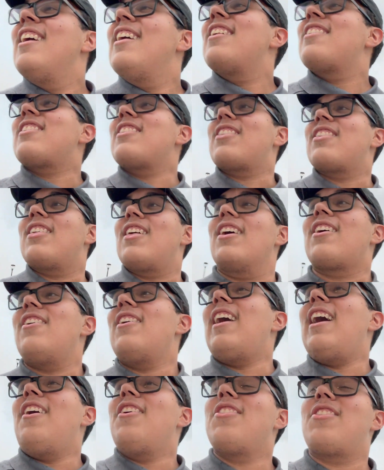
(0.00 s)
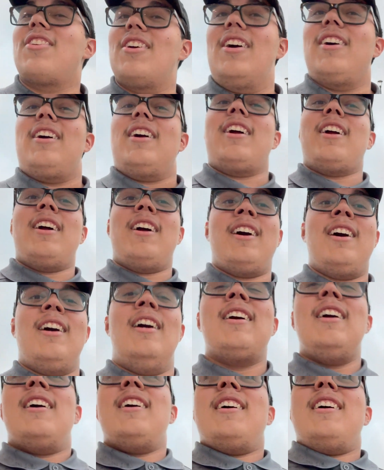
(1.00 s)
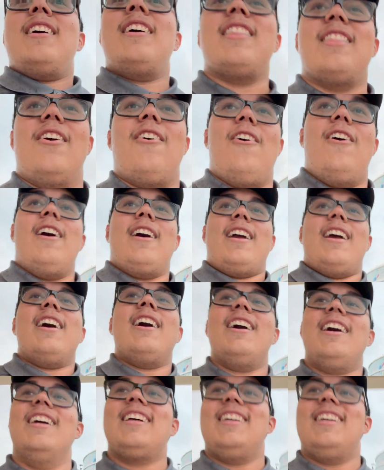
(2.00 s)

since the clouds are in the way,